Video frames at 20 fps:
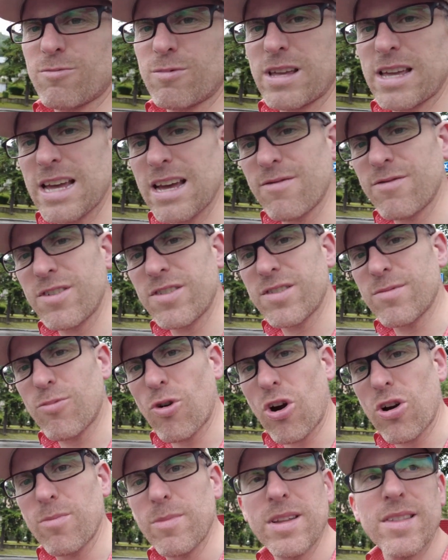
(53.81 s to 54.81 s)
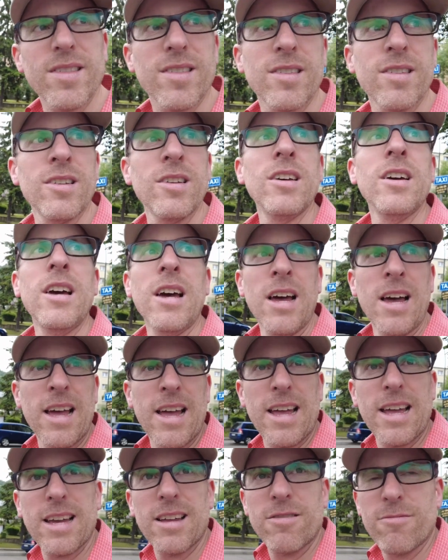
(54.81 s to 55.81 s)
we have these apartments
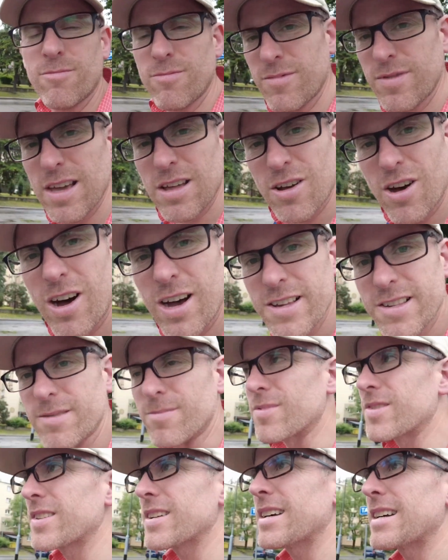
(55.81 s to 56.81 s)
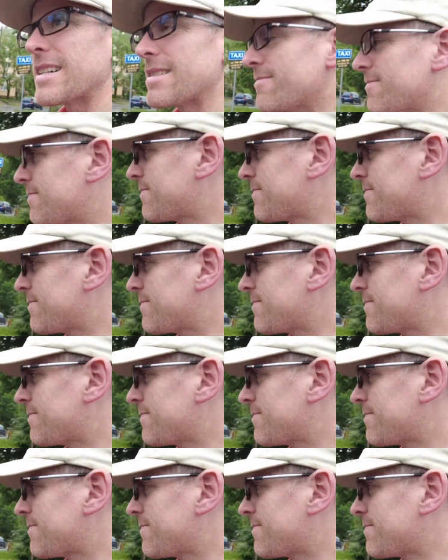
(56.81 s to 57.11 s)
and that awesome sign.